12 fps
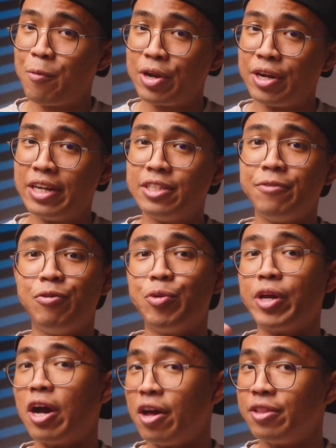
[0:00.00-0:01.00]
when you're
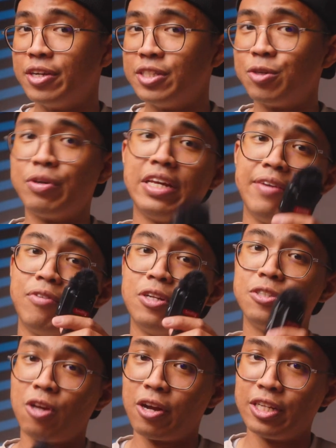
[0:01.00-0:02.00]
interviewing others or even
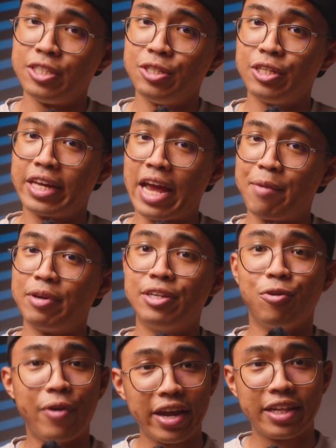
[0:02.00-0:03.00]
talking to the camera
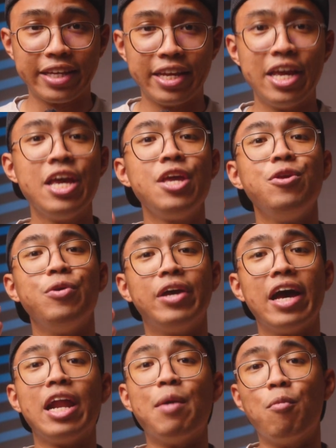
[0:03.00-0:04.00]
directly, you
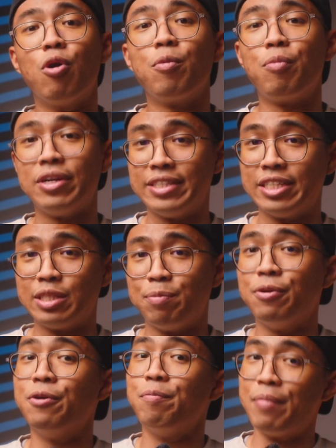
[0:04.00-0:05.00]
got a more
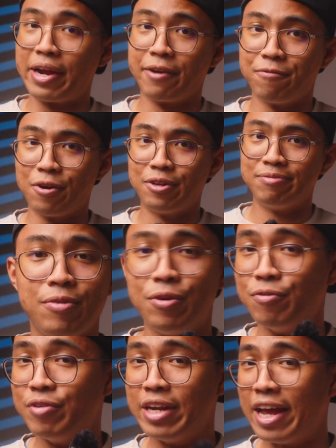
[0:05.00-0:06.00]
presentable microphone.
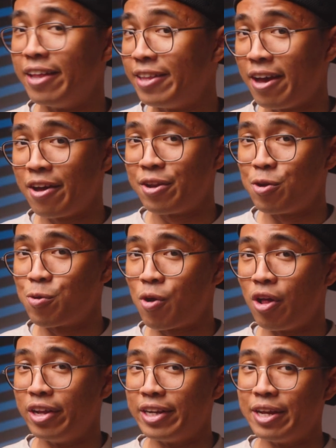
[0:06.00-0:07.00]
You've nailed the audio
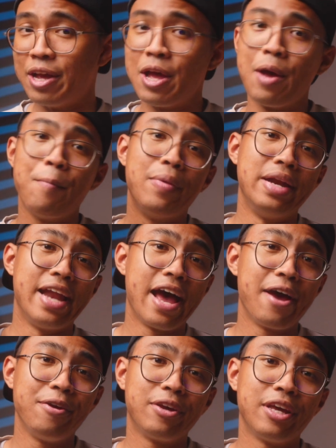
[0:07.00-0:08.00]
quality, but now
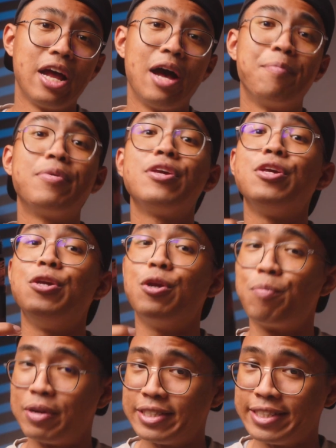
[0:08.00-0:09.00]
you can up your
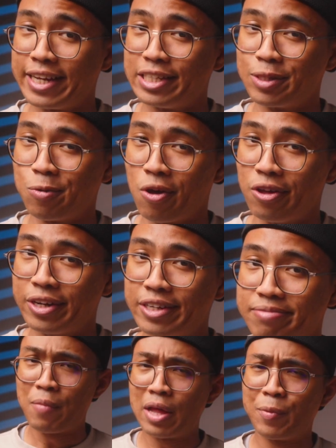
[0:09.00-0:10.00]
presentation quality.
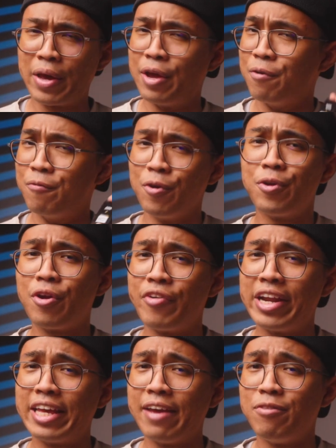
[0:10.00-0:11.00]
By the way, Rode
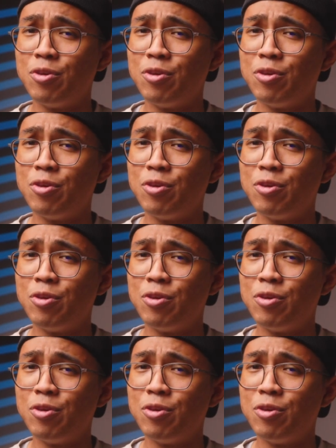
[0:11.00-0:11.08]
already gave